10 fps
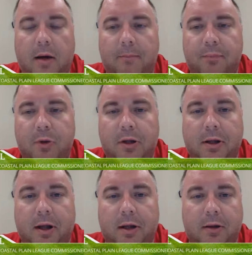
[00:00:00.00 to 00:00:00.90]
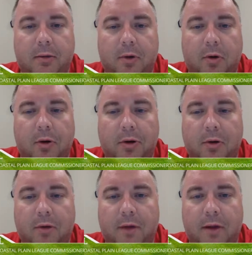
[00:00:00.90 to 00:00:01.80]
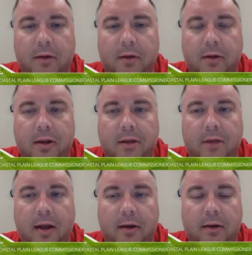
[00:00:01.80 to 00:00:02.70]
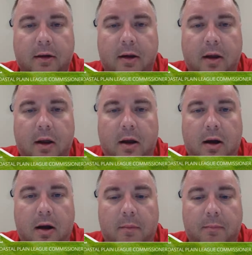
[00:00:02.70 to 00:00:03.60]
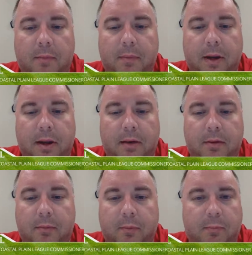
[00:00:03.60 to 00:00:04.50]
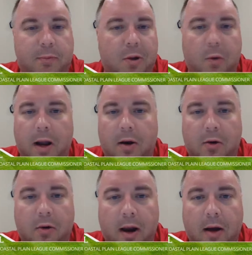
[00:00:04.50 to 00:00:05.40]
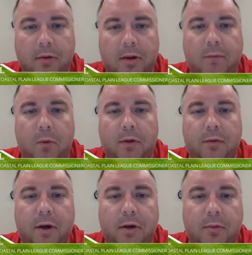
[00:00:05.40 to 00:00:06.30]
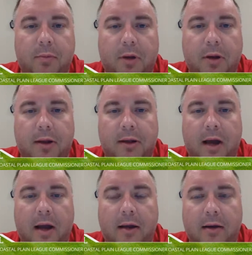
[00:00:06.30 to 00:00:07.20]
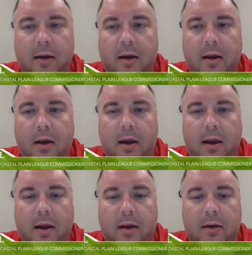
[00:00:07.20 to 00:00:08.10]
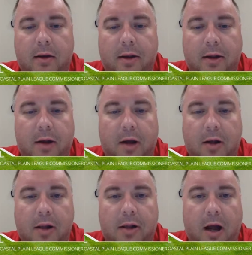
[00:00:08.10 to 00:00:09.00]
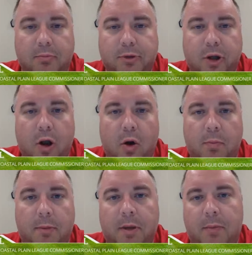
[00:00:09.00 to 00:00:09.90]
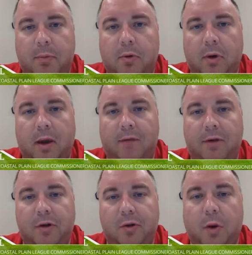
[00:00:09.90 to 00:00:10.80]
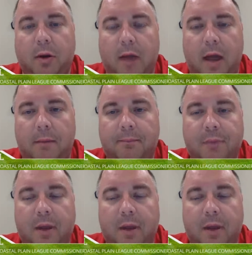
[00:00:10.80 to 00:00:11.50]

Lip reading: We just got done with our All-Star event in Savannah, and sold out crowds, 4,300 plus a night. And it's a nonstop show, but people have enjoyed that.